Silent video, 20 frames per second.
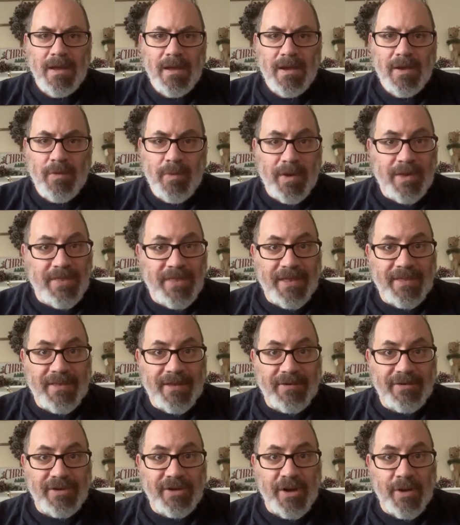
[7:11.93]
Quick thing
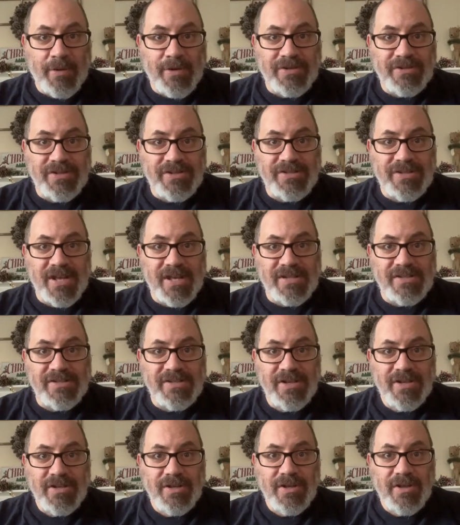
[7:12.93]
there. Do you notice it says
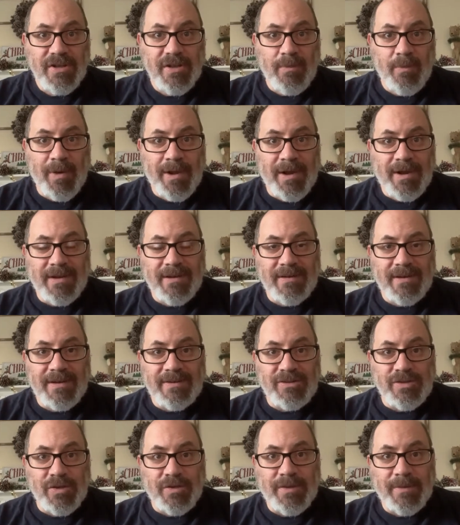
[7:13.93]
when it
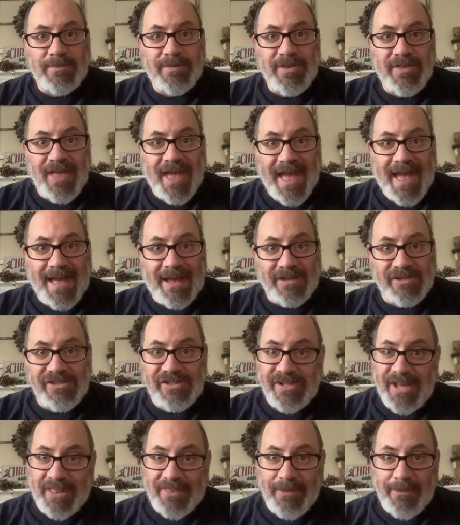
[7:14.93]
took them to the house,
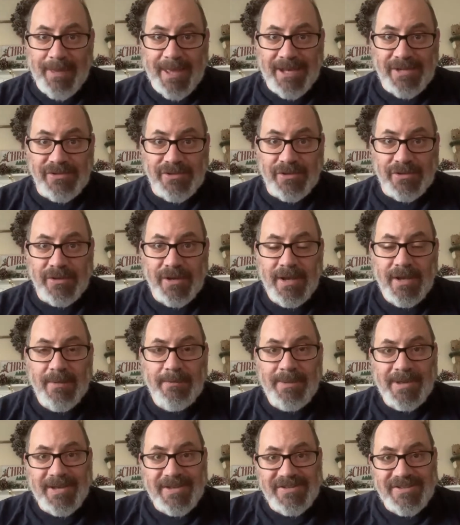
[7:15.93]
not the manger,
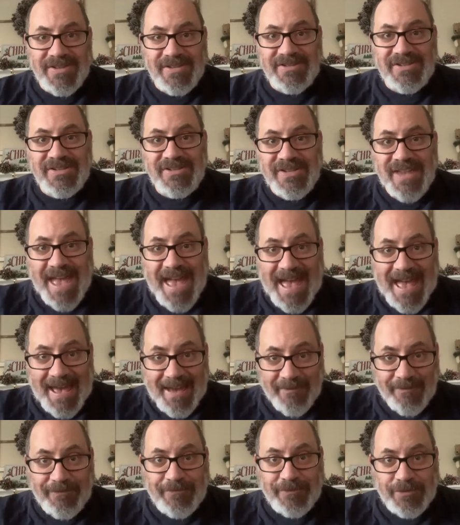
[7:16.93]
because this is
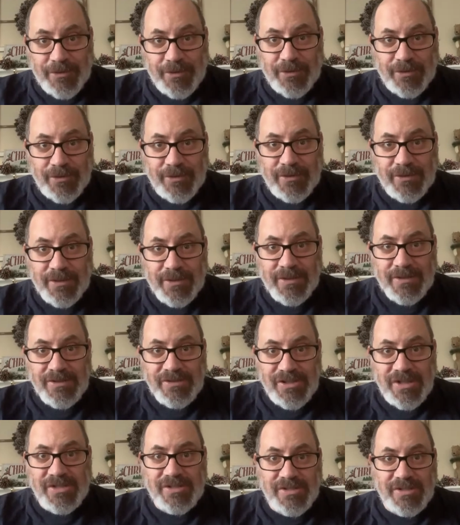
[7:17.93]
after
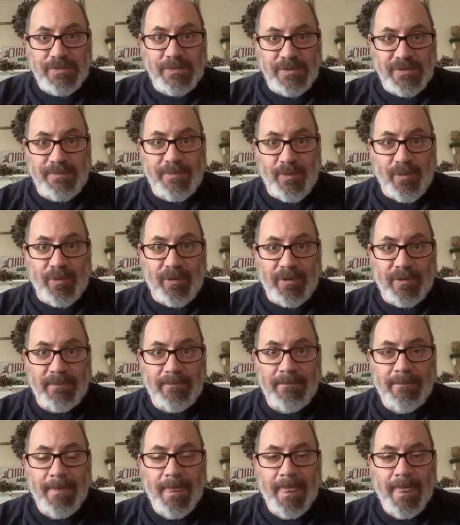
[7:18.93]
Jesus was born.